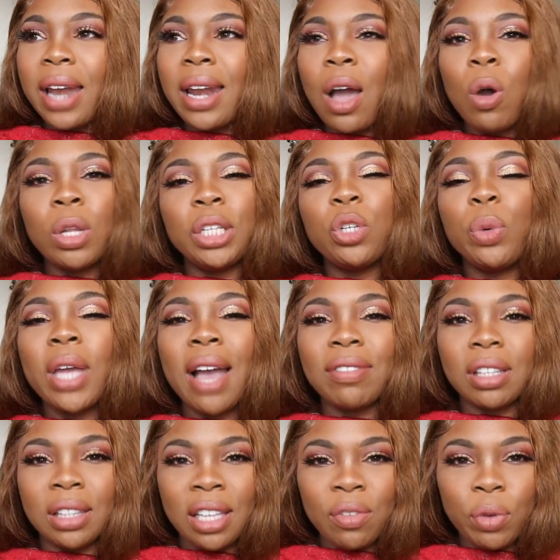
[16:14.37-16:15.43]
And not only do we
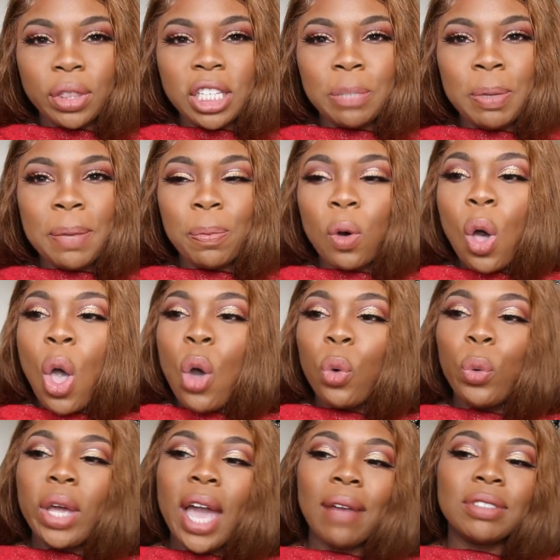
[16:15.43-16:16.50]
have to live with these people,
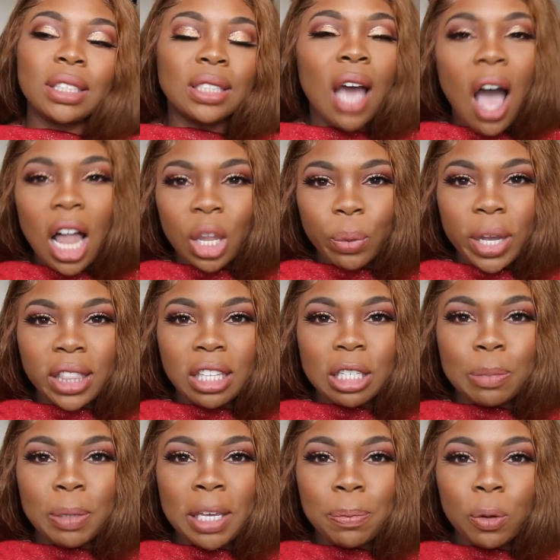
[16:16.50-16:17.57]
we have to tolerate
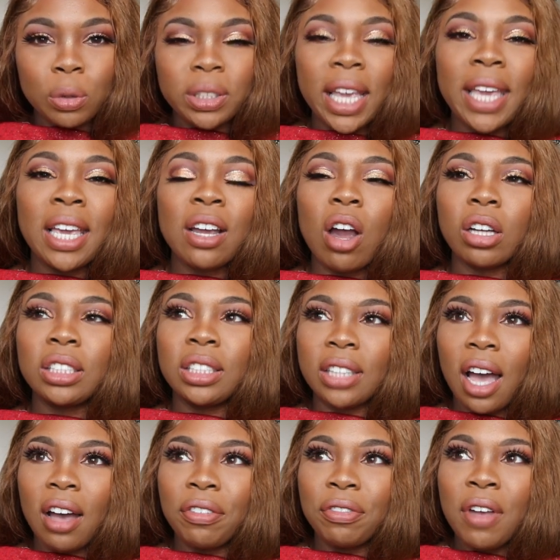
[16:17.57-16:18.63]
these people taking our
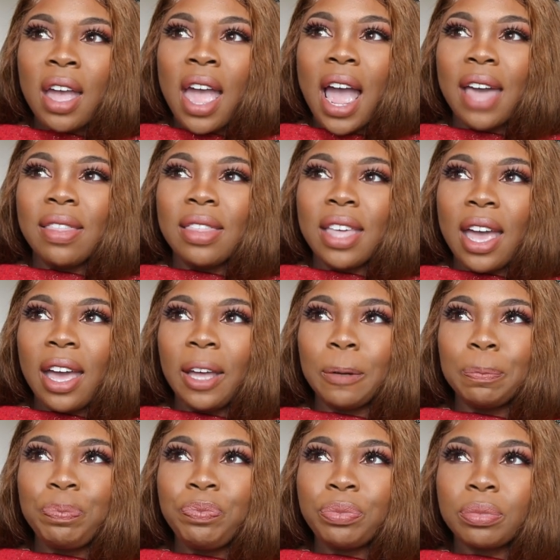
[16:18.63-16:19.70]
stuff and
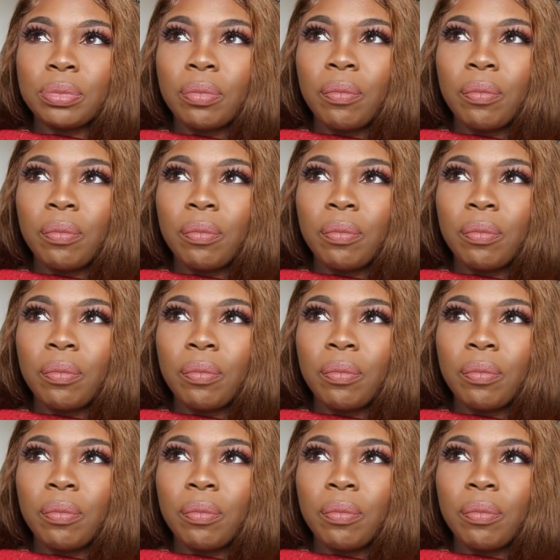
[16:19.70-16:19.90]
then